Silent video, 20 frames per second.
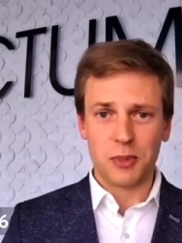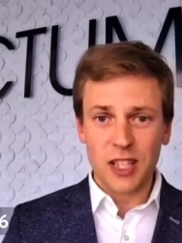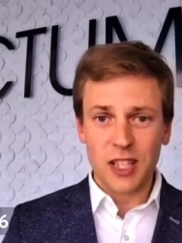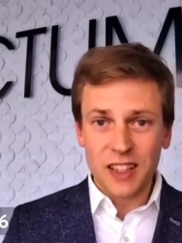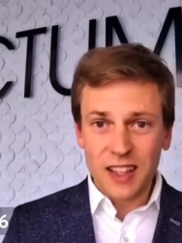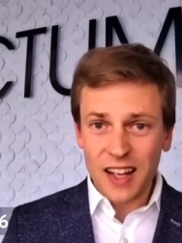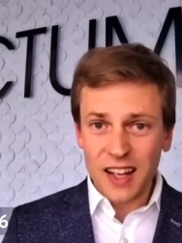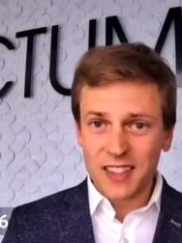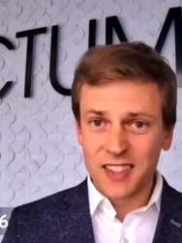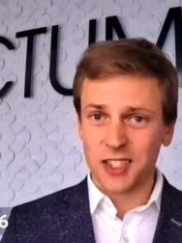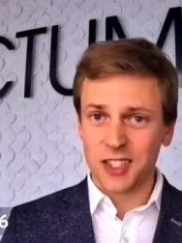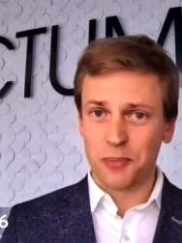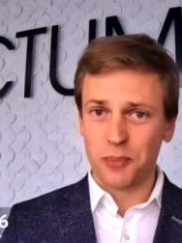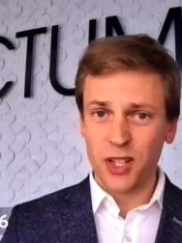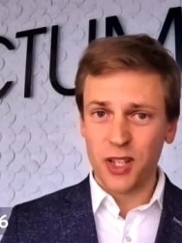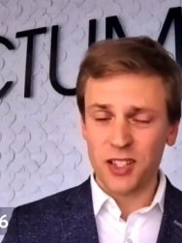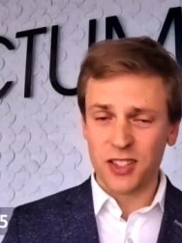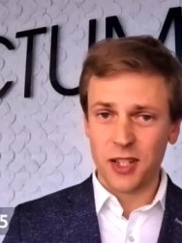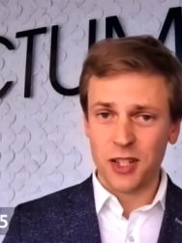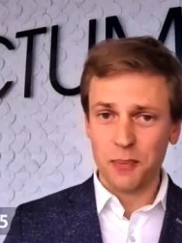it's in that
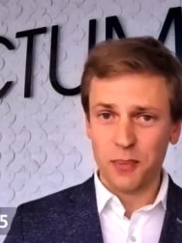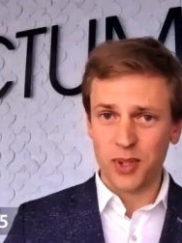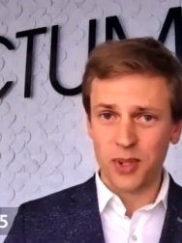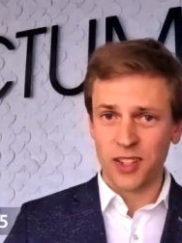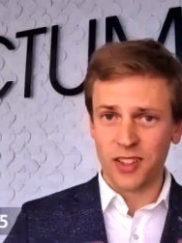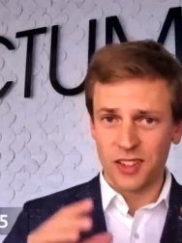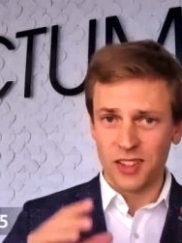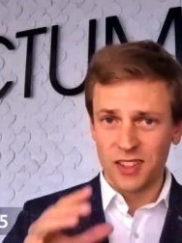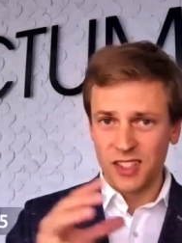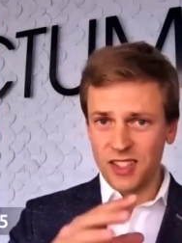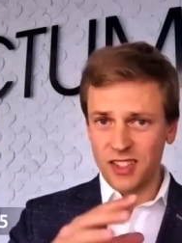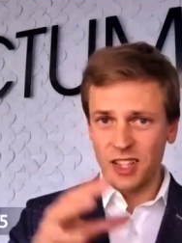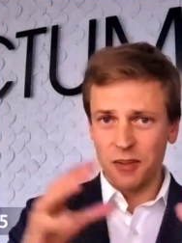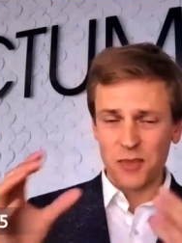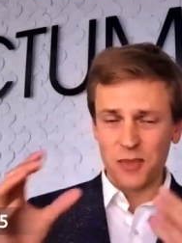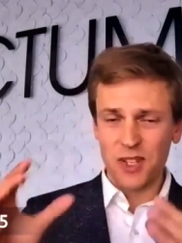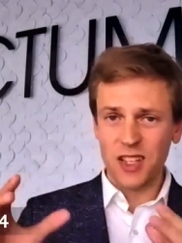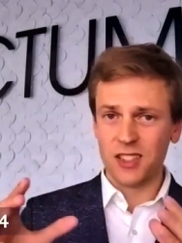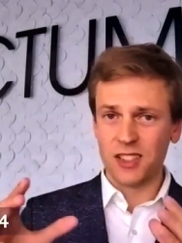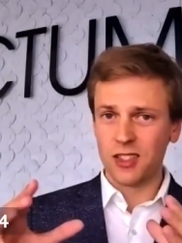sense pretty simple that the
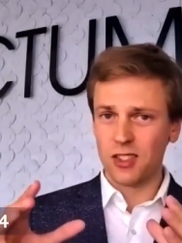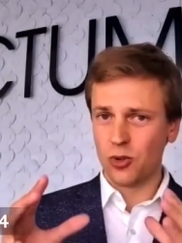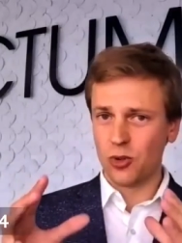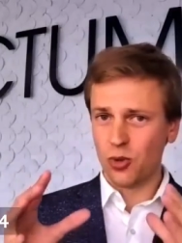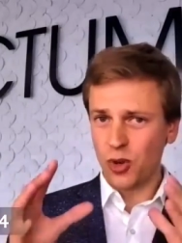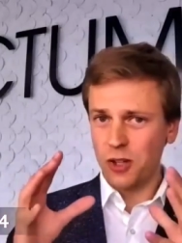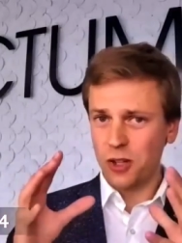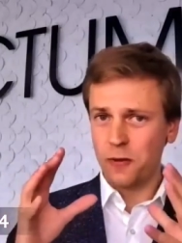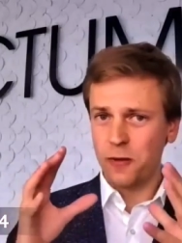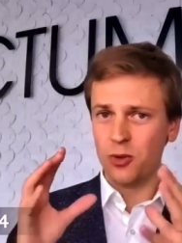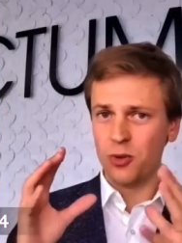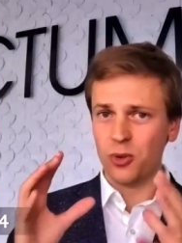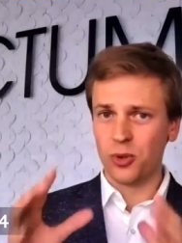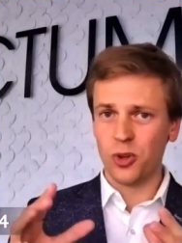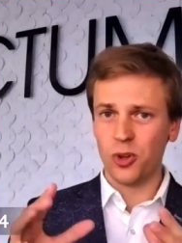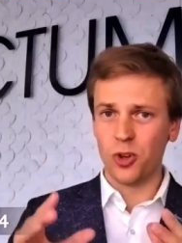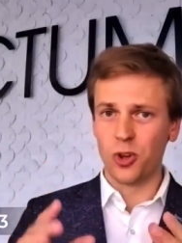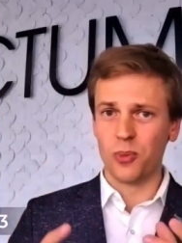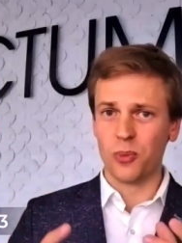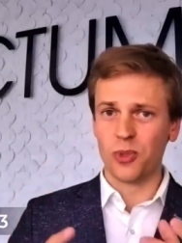system needs quite
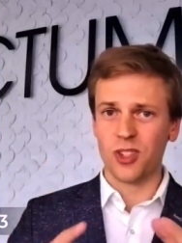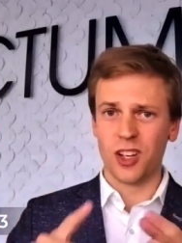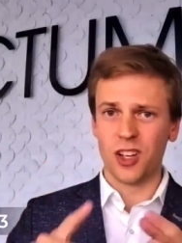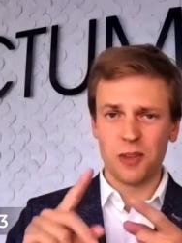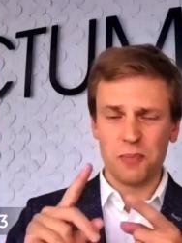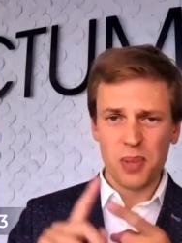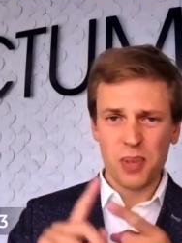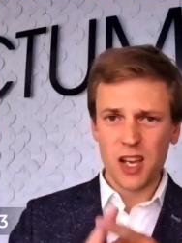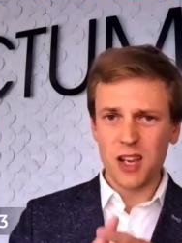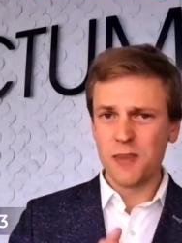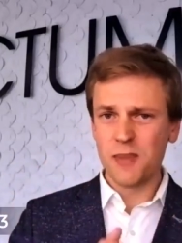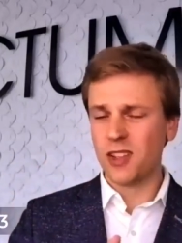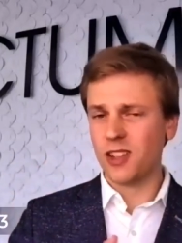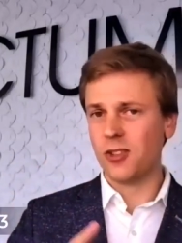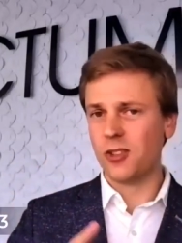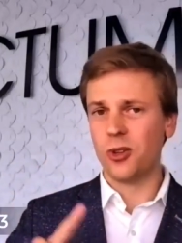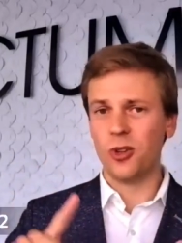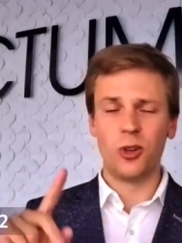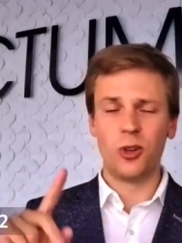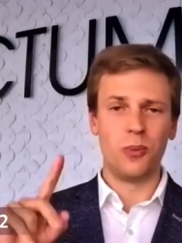few terms like
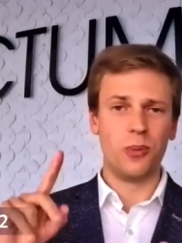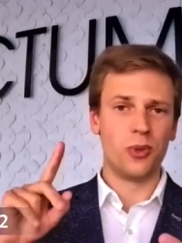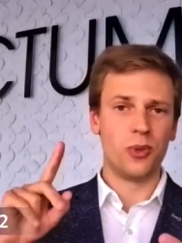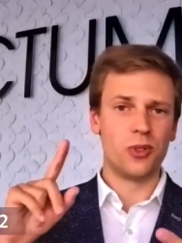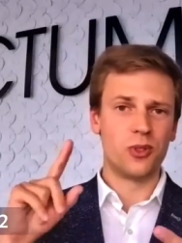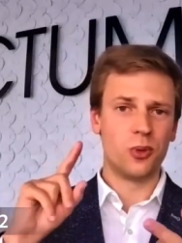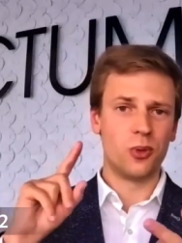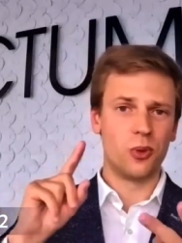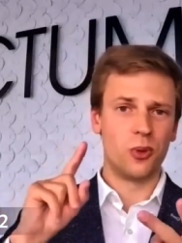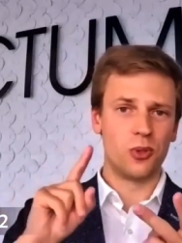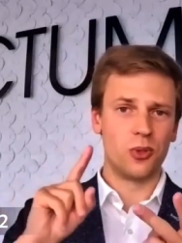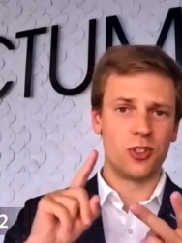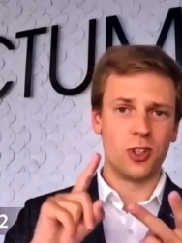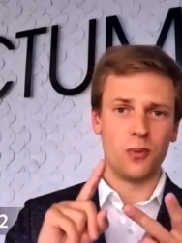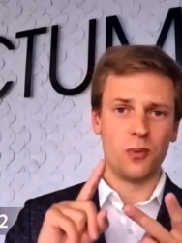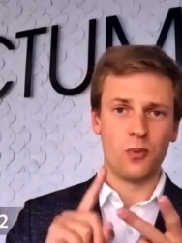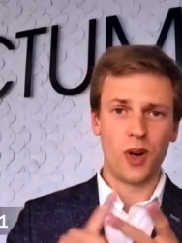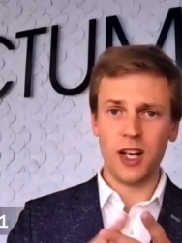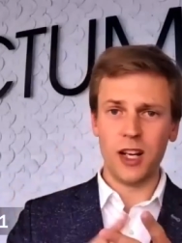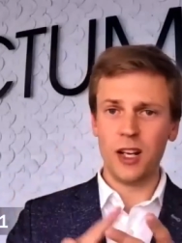payment terms or
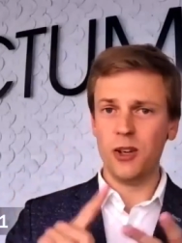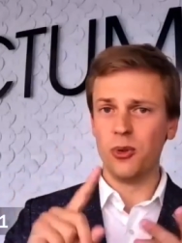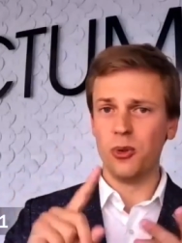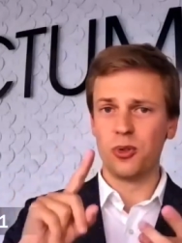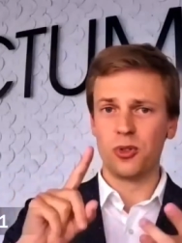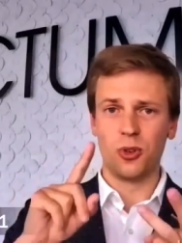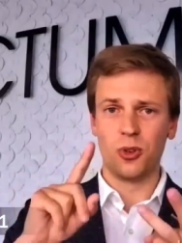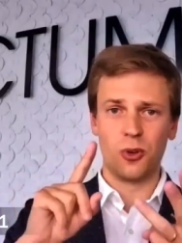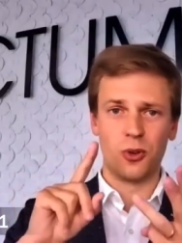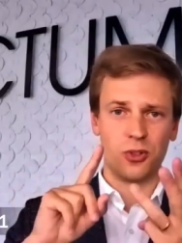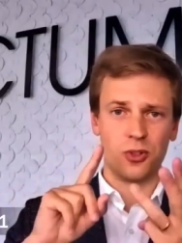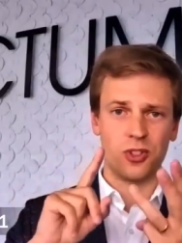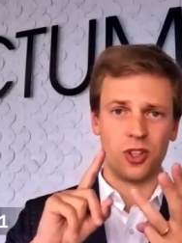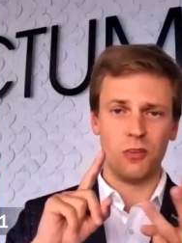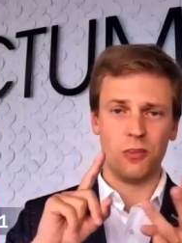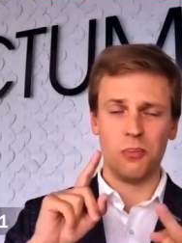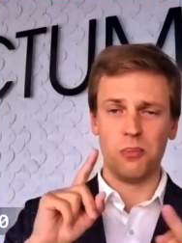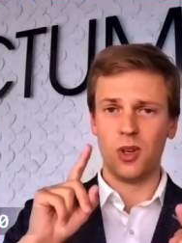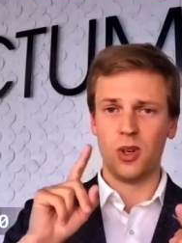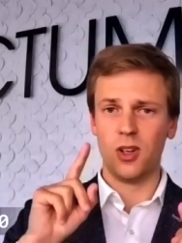some values or
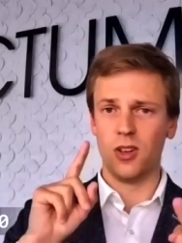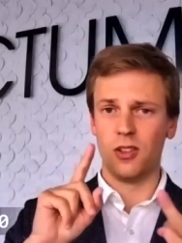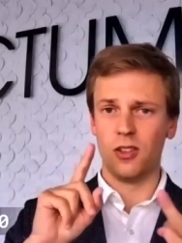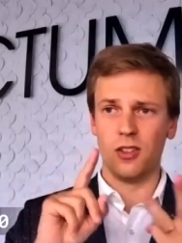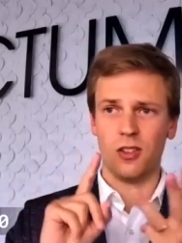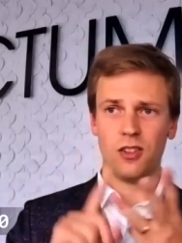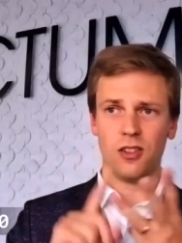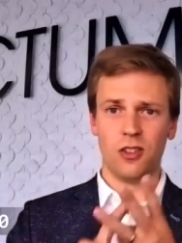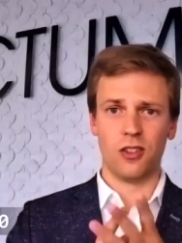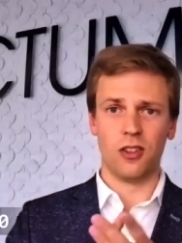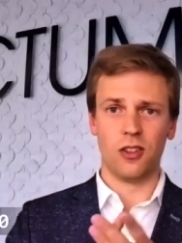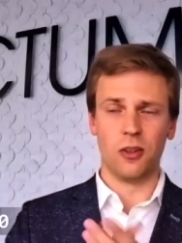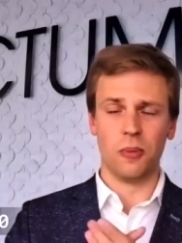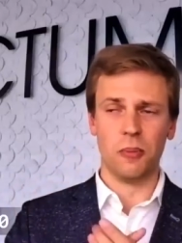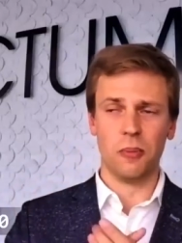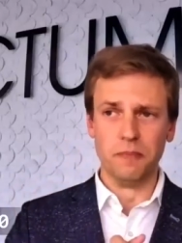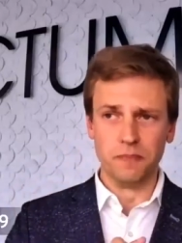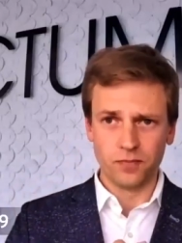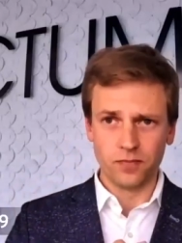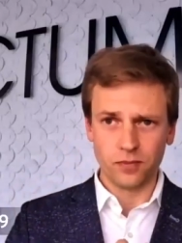some uh,
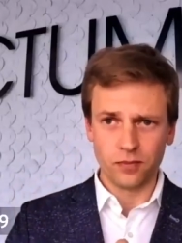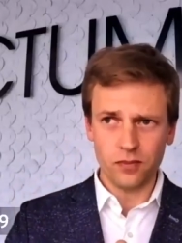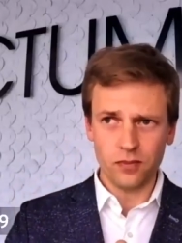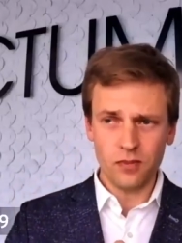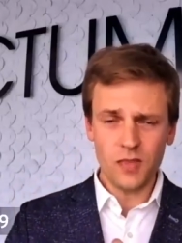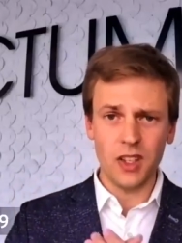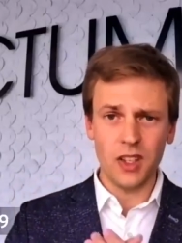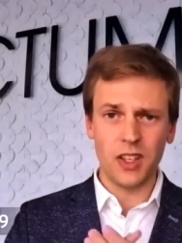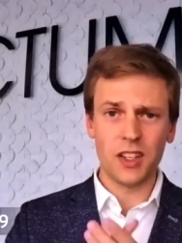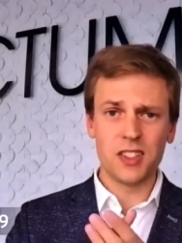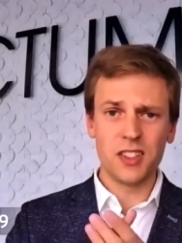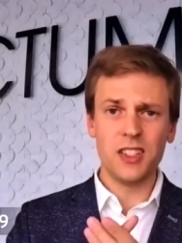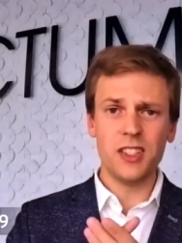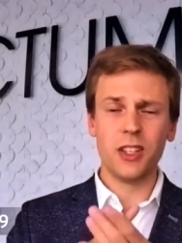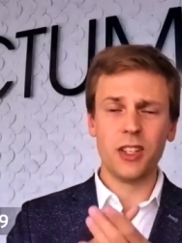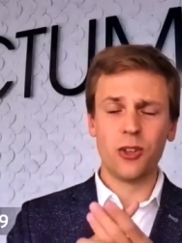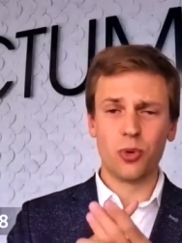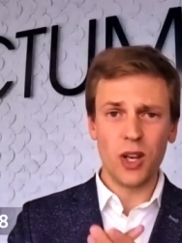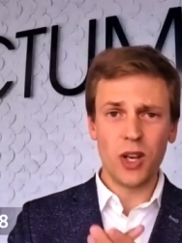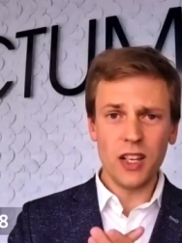uh,
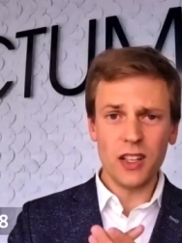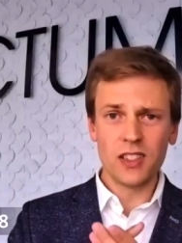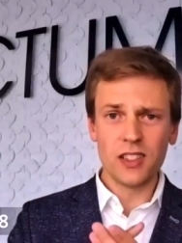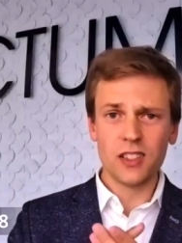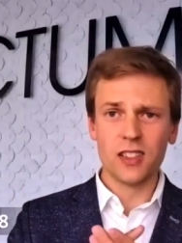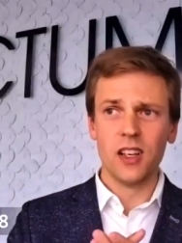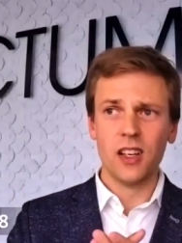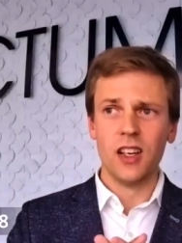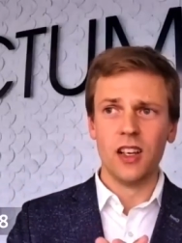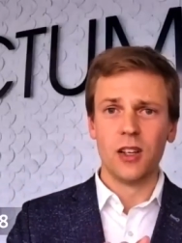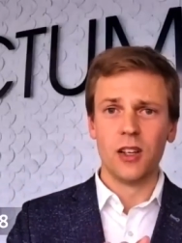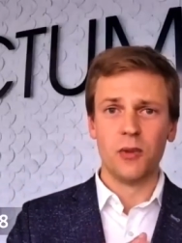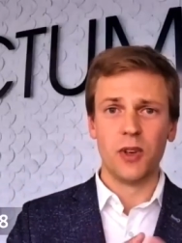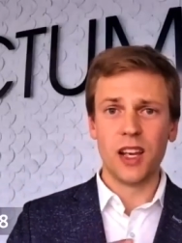existing rates.